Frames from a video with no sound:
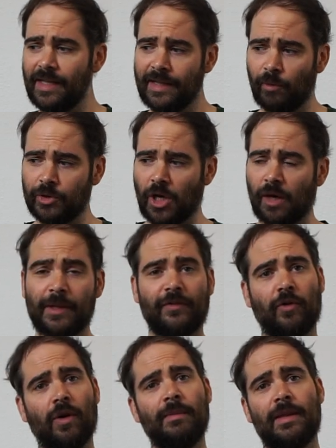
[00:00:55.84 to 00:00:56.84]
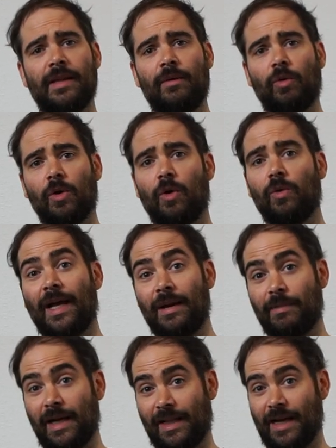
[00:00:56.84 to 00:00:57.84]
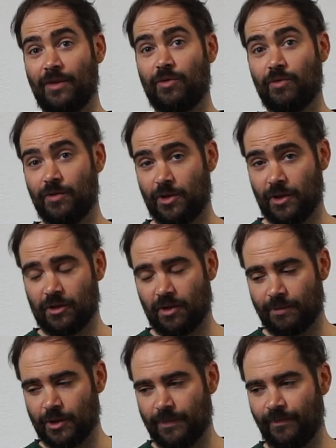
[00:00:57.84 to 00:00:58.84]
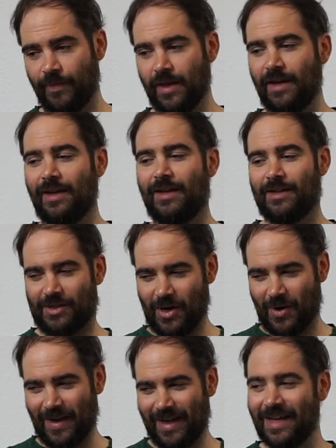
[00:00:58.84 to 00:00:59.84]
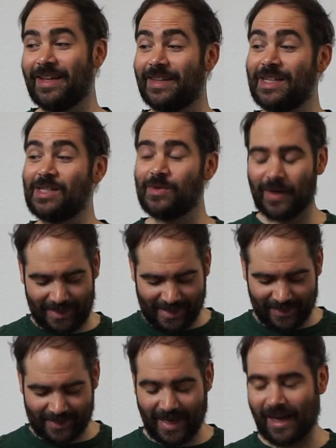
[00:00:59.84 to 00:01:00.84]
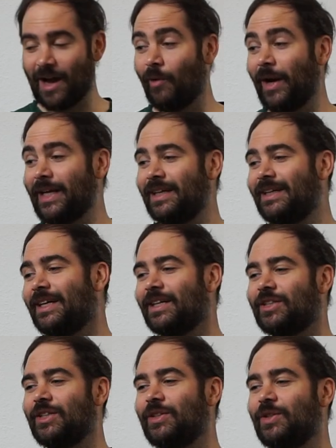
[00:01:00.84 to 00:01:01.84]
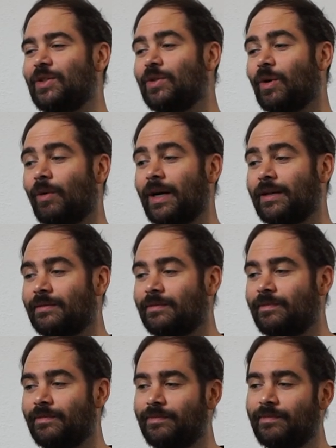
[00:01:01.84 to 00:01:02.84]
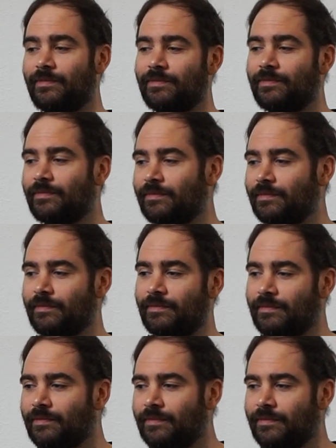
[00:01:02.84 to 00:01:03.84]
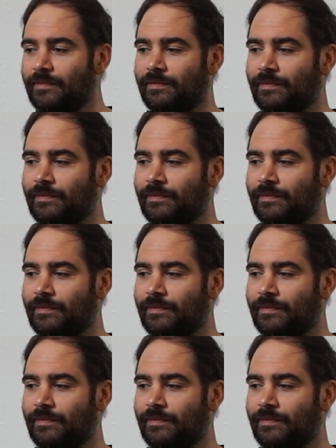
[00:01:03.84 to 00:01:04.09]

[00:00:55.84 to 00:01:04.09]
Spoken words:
Then we'll talk about the form, and then we'll go line by line through the transcription. So this is what it sounds like. A one, two, a one.